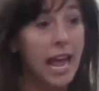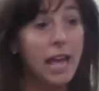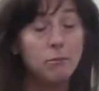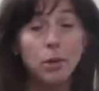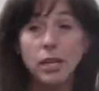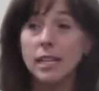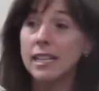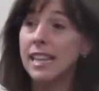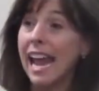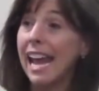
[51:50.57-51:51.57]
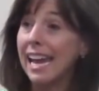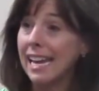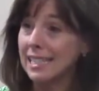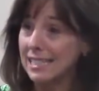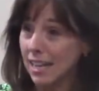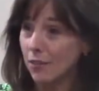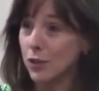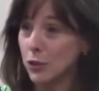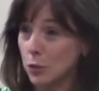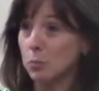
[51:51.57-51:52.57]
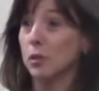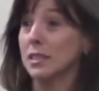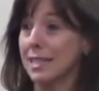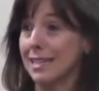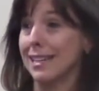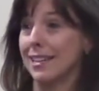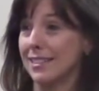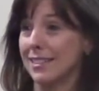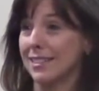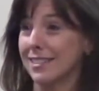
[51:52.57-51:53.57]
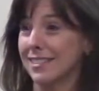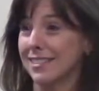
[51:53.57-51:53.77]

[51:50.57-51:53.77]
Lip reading: and put it in the hands of the superintendents.